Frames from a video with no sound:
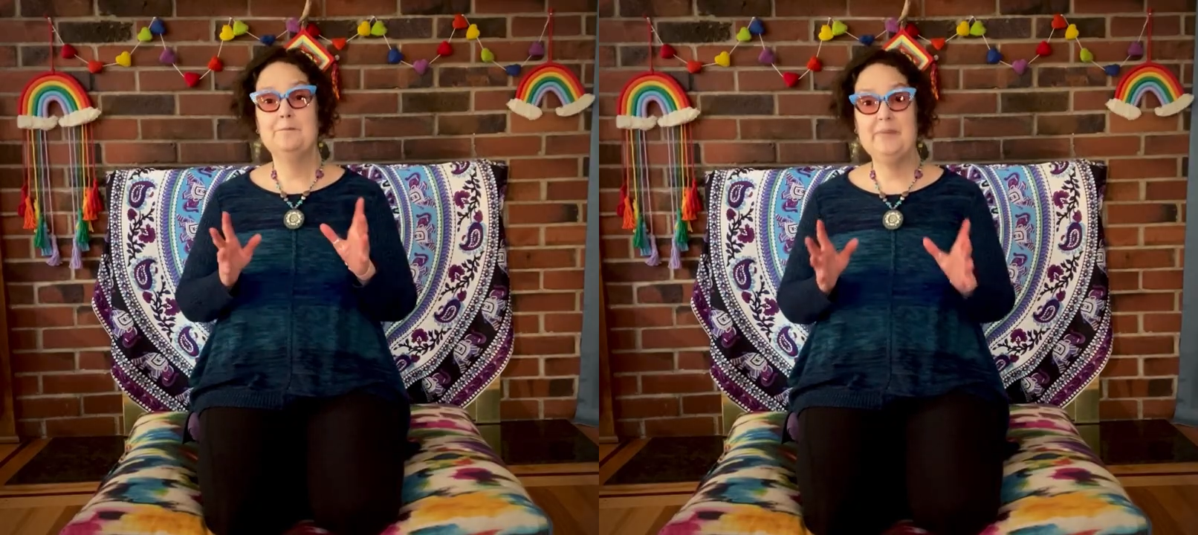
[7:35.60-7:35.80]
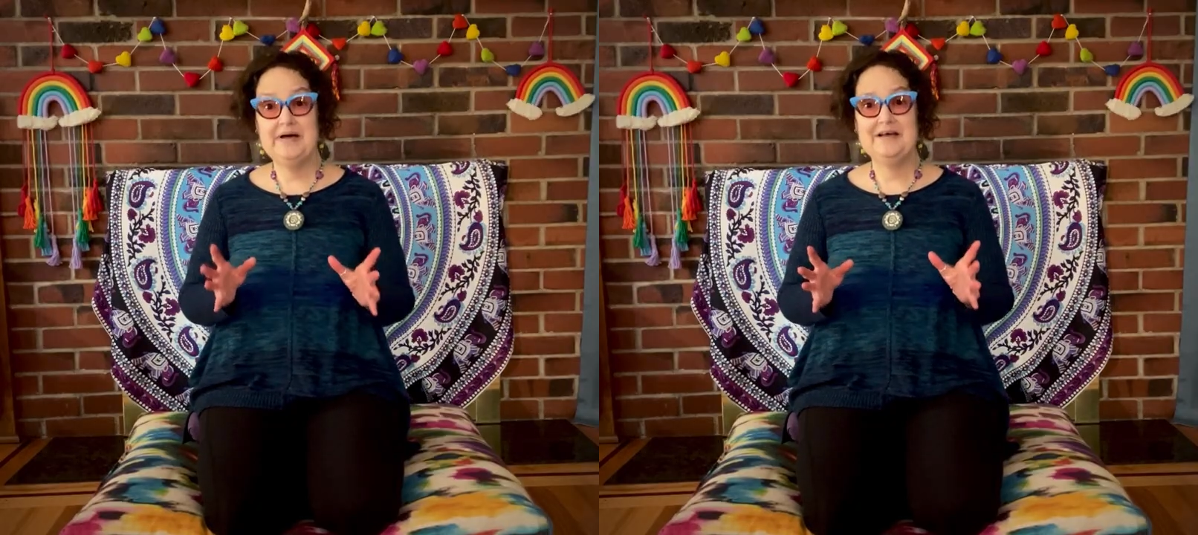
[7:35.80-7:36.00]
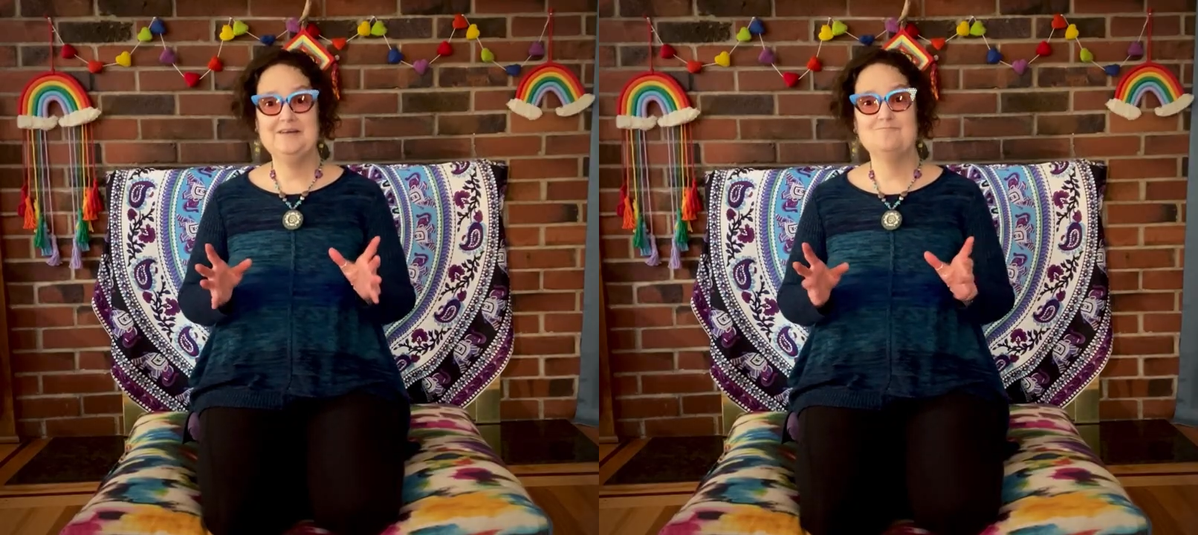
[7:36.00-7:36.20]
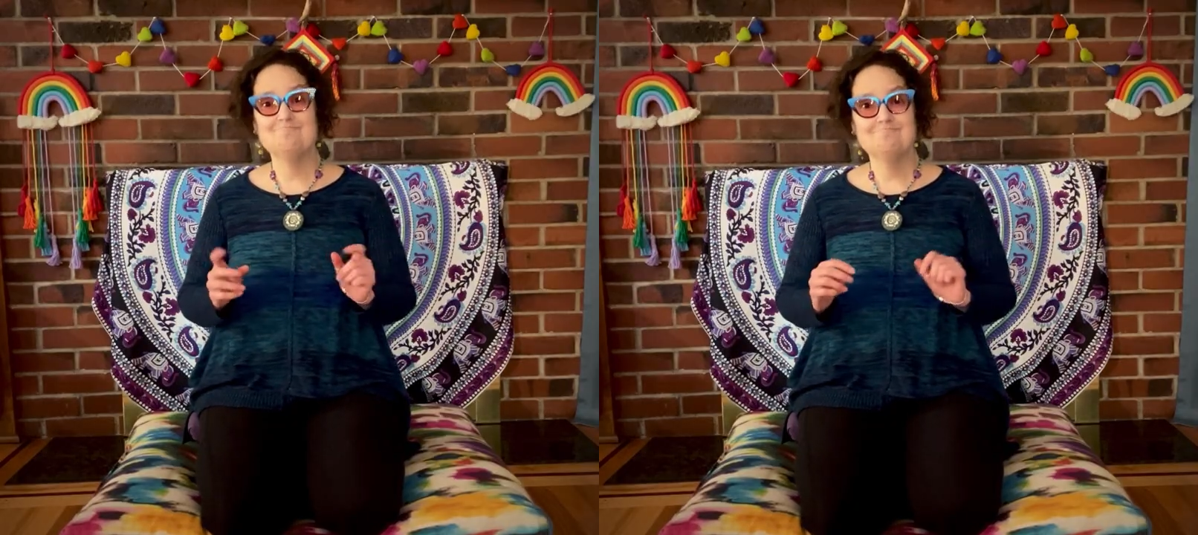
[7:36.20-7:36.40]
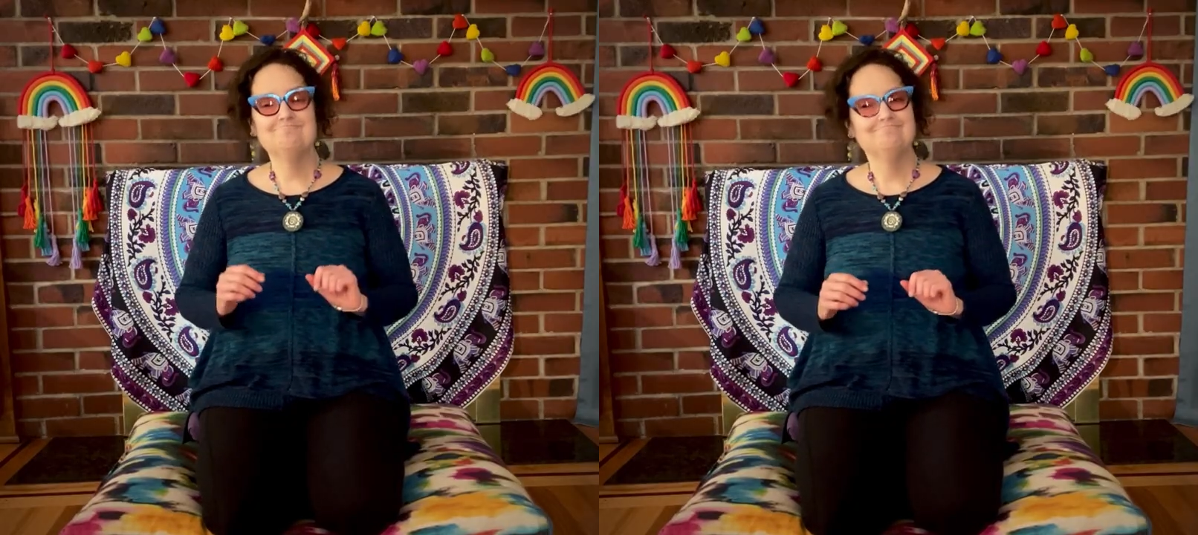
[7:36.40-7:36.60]
But
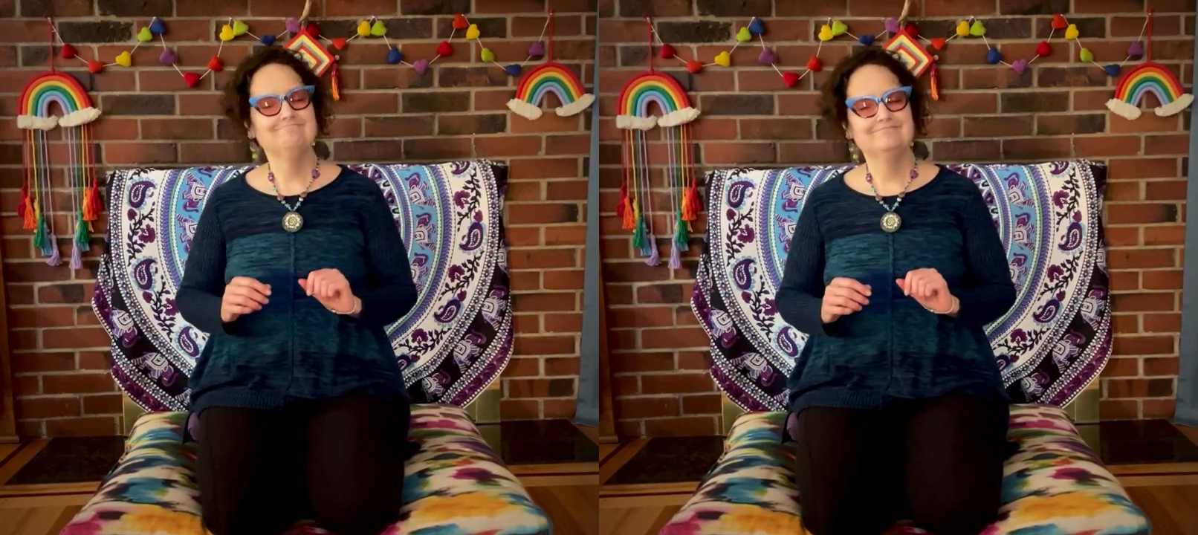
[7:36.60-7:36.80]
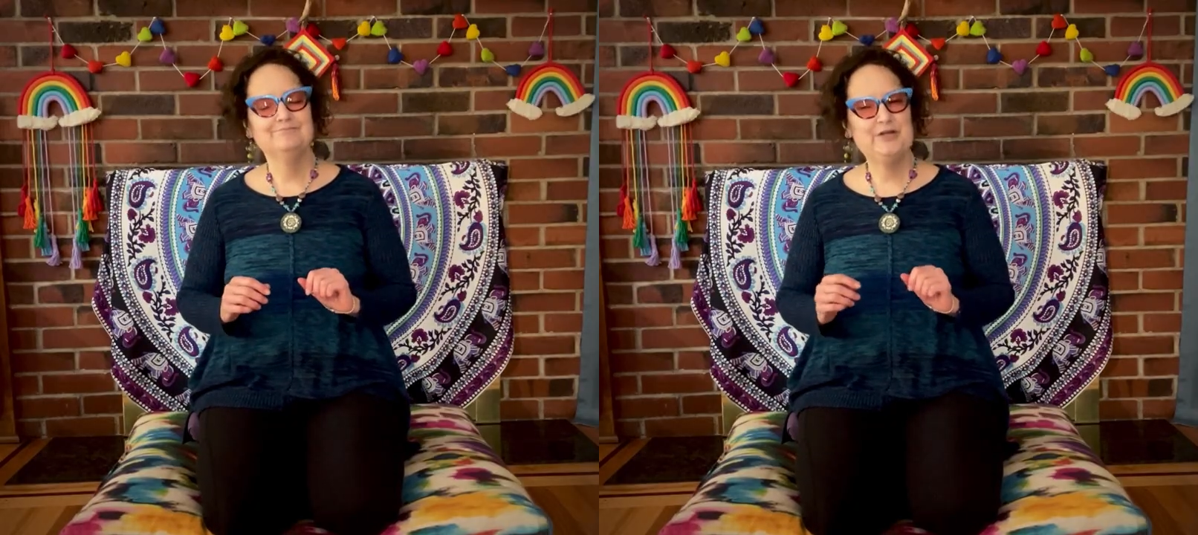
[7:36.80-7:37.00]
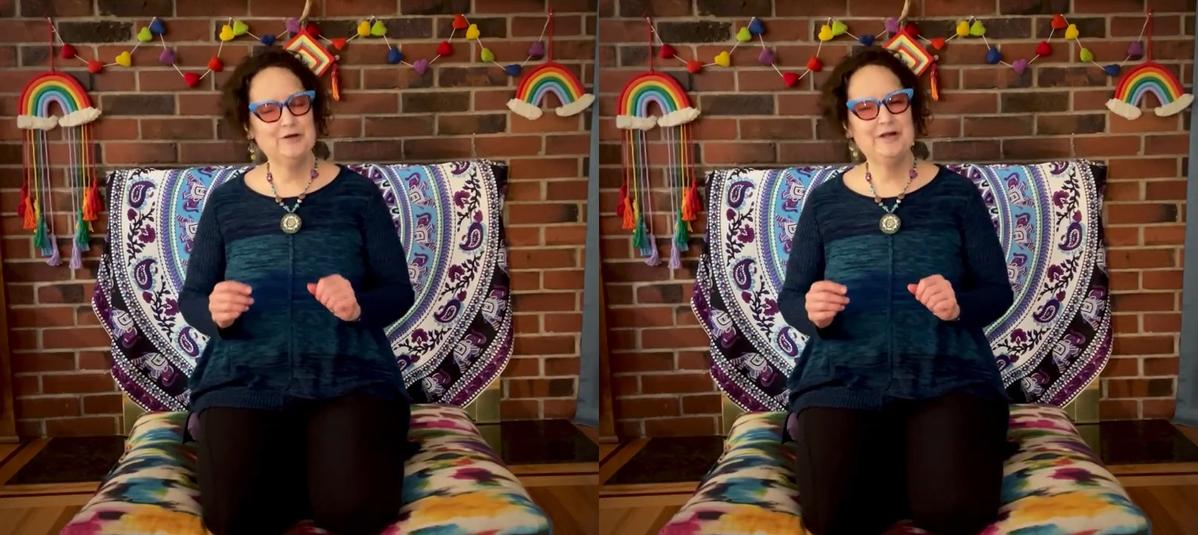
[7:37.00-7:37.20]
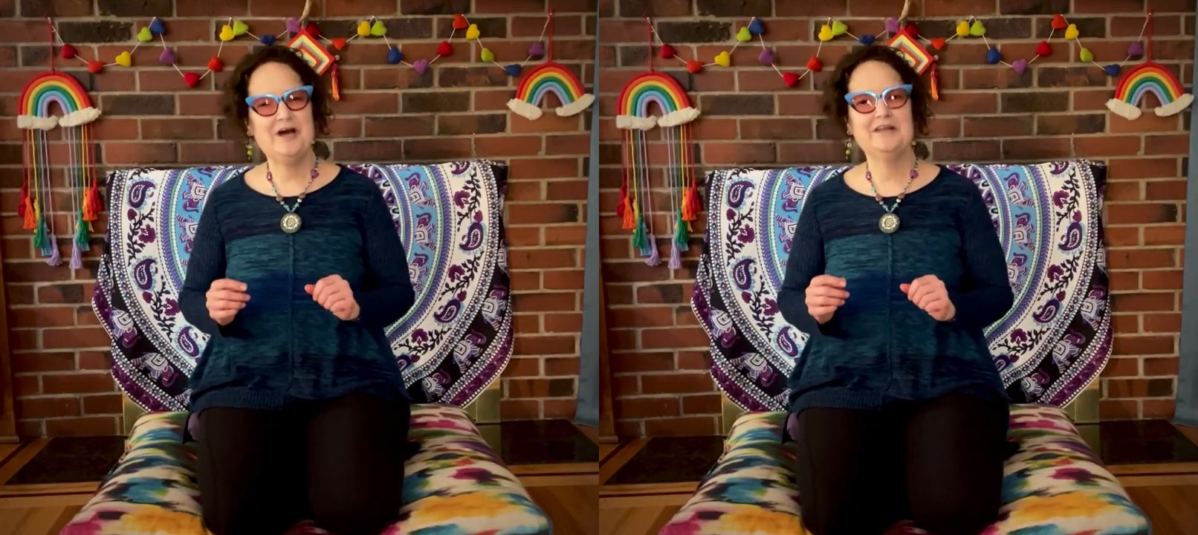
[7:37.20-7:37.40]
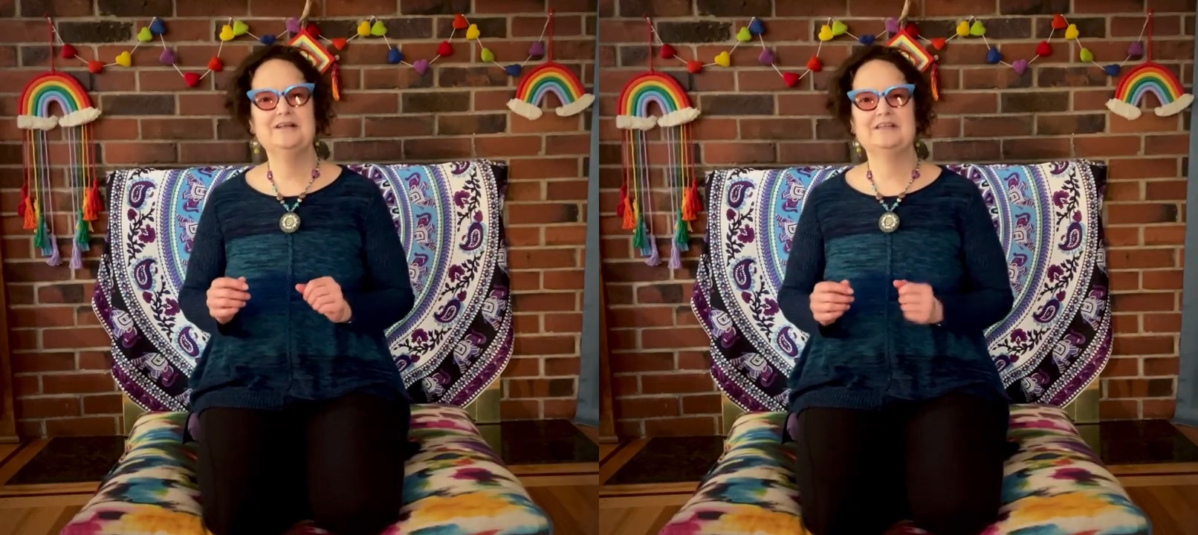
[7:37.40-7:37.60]

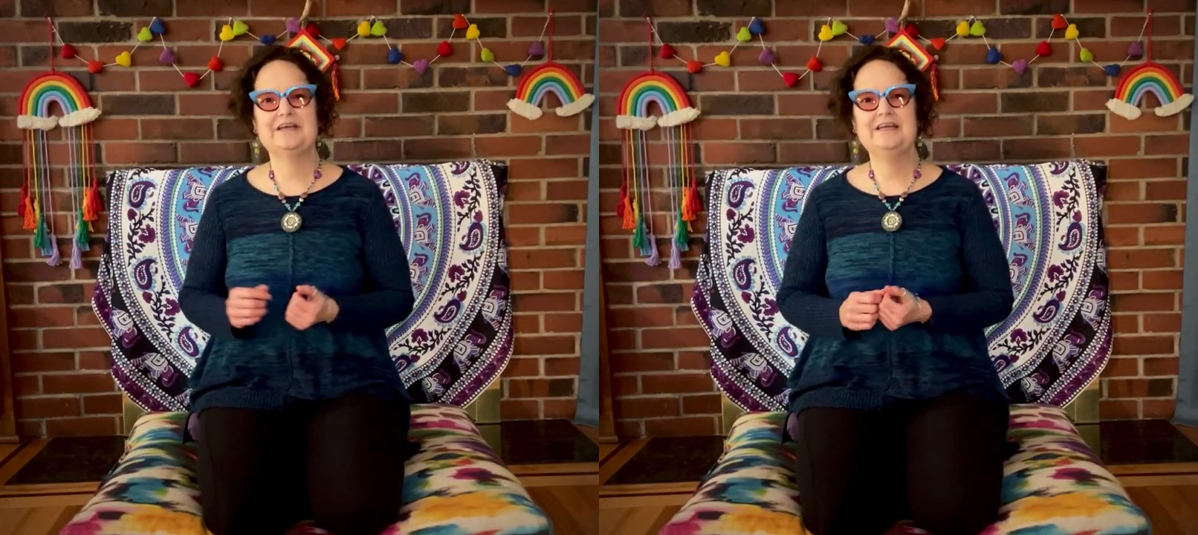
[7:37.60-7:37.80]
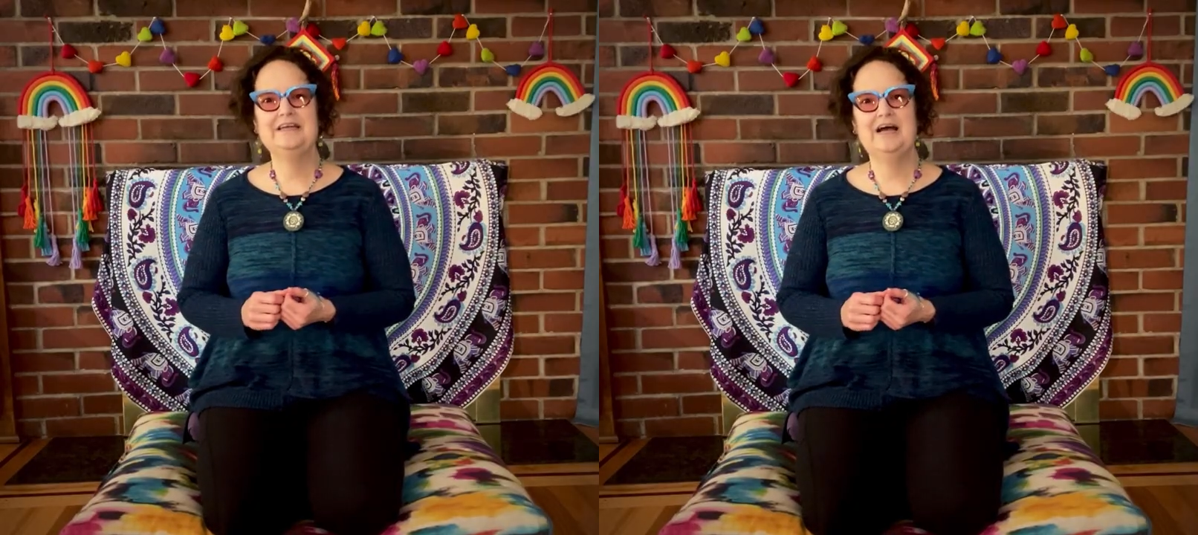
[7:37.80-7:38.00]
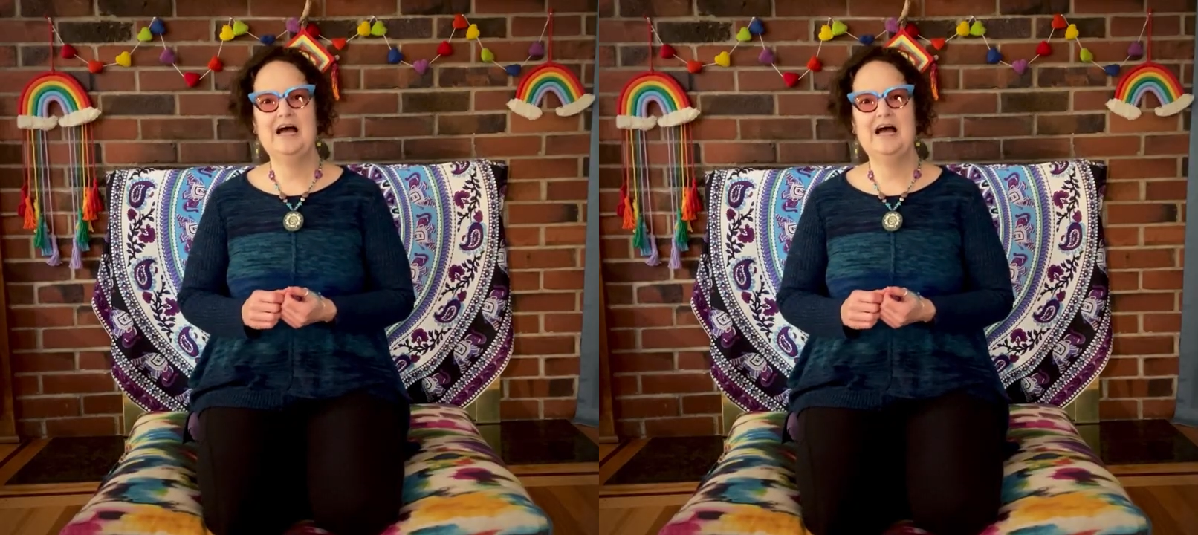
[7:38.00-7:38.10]
periodically,